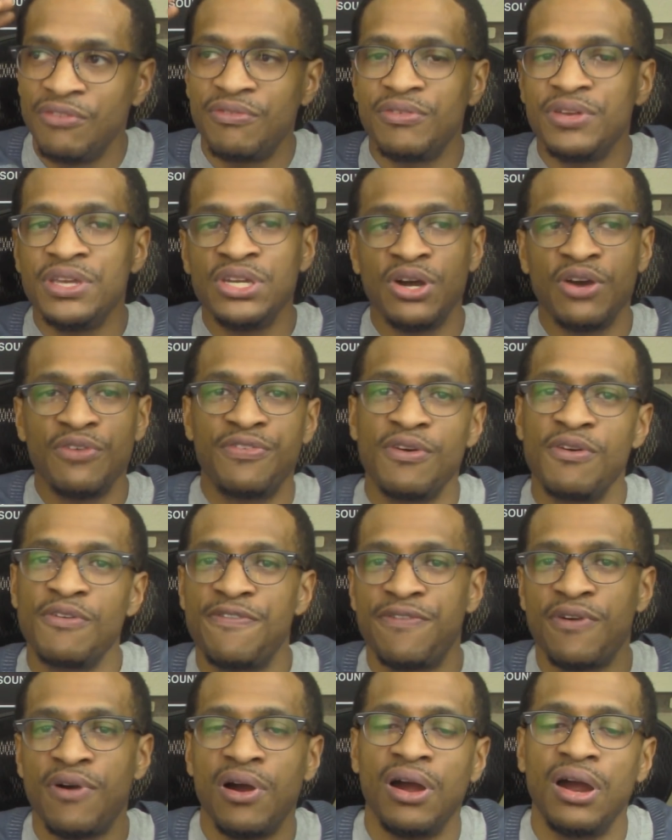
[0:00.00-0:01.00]
you know, from
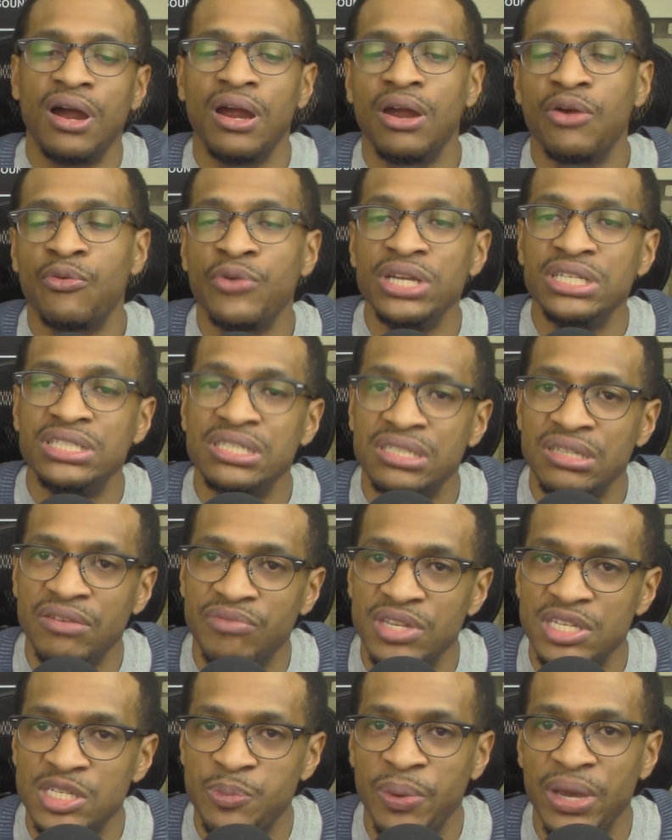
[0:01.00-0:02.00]
far reaches of
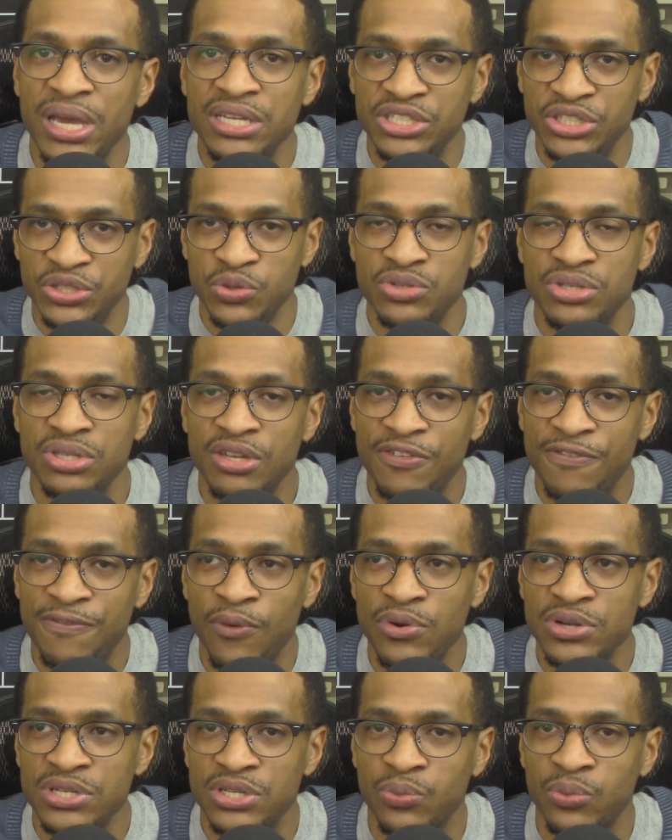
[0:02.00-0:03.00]
the space using the
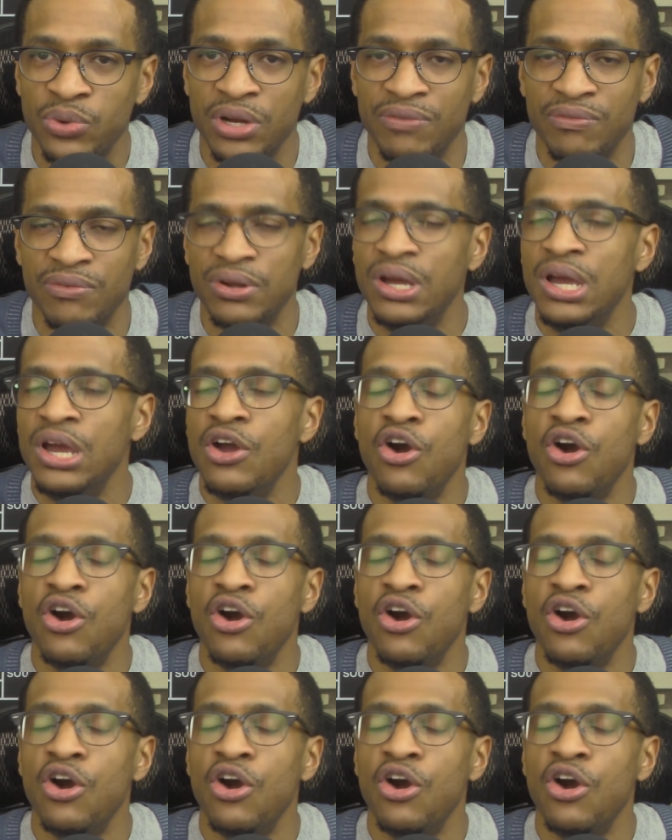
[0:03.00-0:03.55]
Force or whatever.